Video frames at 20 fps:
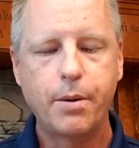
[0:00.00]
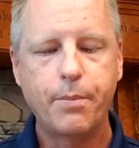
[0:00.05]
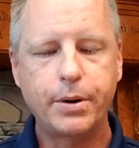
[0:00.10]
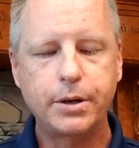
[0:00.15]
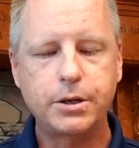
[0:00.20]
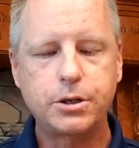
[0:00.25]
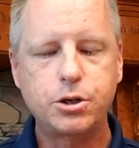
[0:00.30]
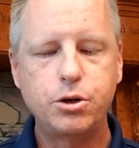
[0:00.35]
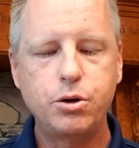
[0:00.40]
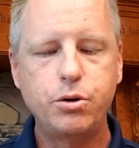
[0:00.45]

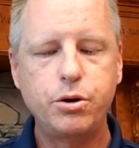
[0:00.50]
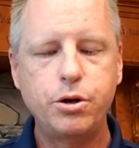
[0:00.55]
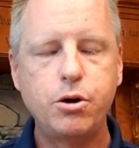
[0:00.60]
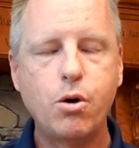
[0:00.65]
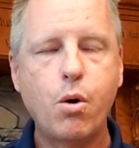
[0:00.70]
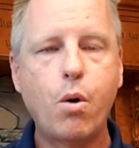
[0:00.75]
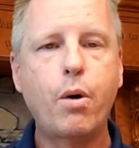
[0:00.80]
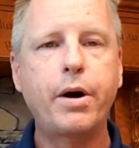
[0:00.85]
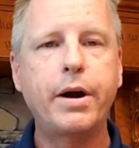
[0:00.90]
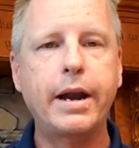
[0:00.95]
but to
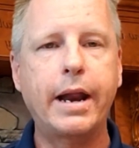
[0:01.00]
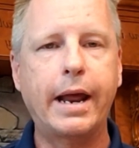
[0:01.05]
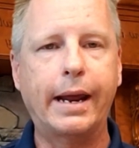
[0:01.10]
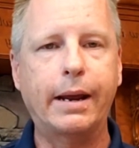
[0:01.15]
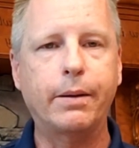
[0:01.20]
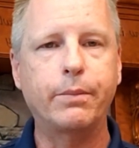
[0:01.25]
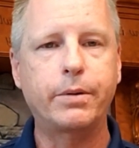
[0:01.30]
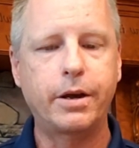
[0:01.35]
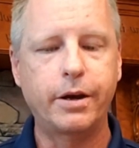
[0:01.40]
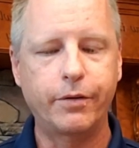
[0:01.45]
your
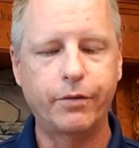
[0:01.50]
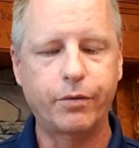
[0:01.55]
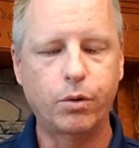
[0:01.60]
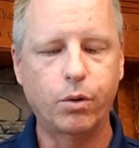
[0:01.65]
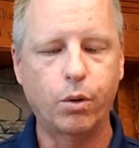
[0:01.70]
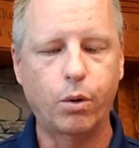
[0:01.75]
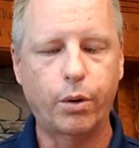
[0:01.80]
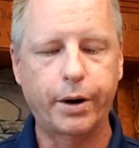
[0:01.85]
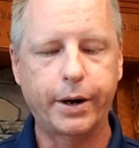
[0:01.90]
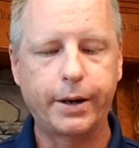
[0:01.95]
name give
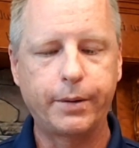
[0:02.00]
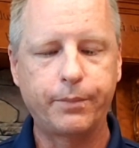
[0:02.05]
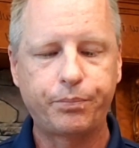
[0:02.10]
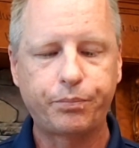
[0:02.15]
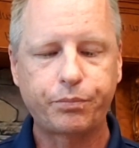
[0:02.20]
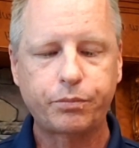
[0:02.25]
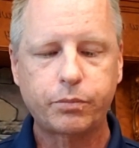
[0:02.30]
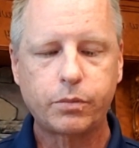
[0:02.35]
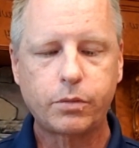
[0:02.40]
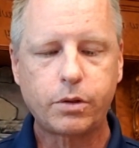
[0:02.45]
glory
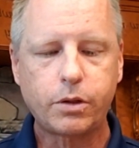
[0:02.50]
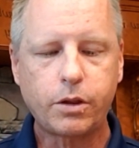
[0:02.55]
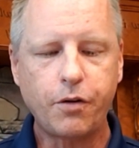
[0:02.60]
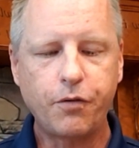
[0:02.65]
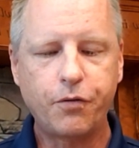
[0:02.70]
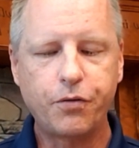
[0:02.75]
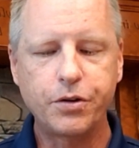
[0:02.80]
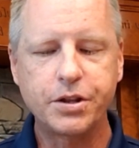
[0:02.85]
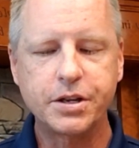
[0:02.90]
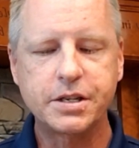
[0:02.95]

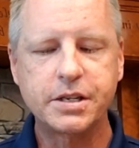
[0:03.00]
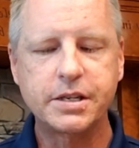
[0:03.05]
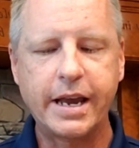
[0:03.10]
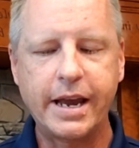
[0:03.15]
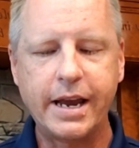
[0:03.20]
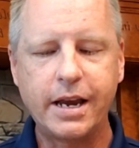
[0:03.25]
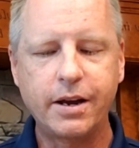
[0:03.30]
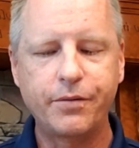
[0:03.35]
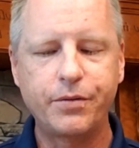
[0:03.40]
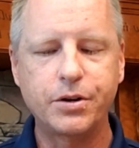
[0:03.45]
for the
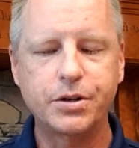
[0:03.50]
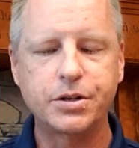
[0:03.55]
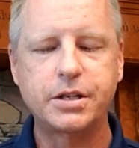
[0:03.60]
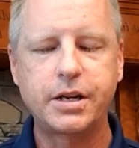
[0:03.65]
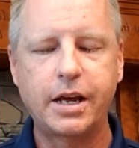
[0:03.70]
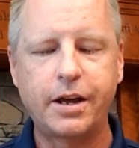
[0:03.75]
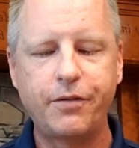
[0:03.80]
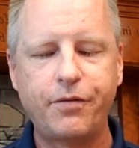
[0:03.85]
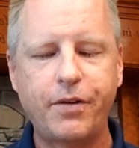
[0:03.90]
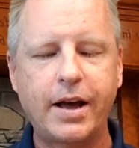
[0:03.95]
sake of your
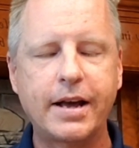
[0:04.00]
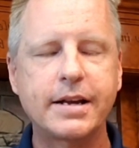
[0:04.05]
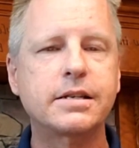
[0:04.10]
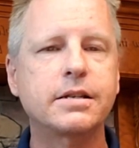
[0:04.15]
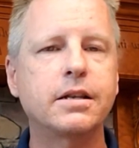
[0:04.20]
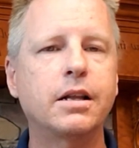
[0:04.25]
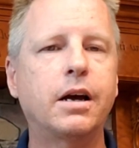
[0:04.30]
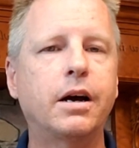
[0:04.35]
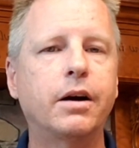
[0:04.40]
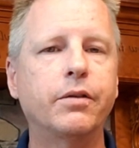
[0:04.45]

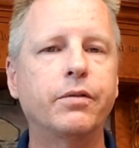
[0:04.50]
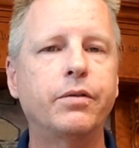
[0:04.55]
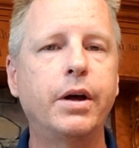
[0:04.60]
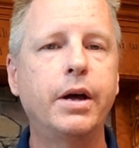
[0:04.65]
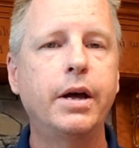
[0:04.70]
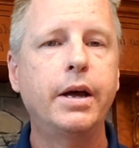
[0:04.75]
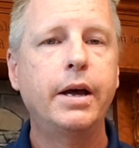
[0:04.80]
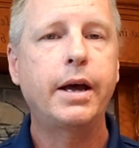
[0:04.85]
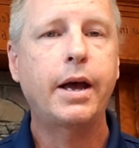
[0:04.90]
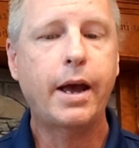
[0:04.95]
steadfast love
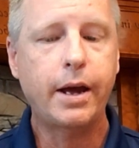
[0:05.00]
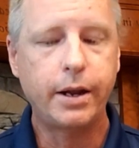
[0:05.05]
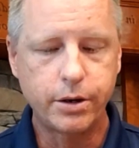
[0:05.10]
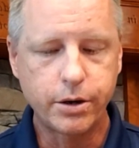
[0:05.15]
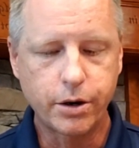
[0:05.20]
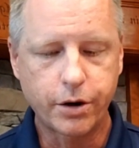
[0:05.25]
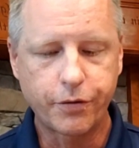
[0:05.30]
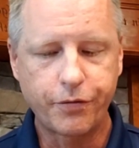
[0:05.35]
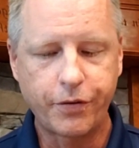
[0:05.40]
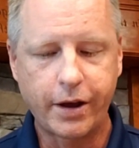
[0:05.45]
and
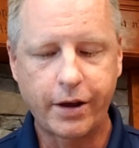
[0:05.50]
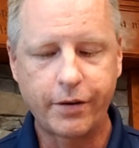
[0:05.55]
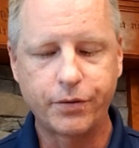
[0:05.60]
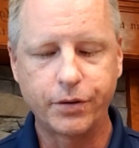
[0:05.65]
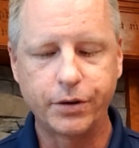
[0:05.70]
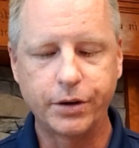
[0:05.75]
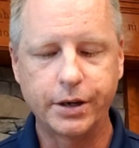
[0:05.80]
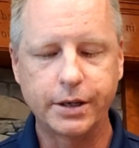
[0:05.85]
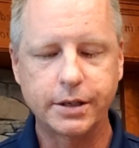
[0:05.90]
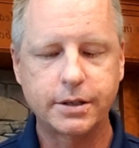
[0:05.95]
your
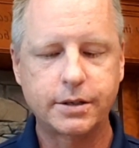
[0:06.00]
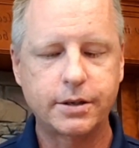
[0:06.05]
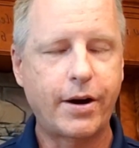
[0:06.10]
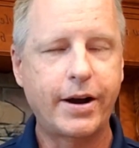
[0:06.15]
faithfulness.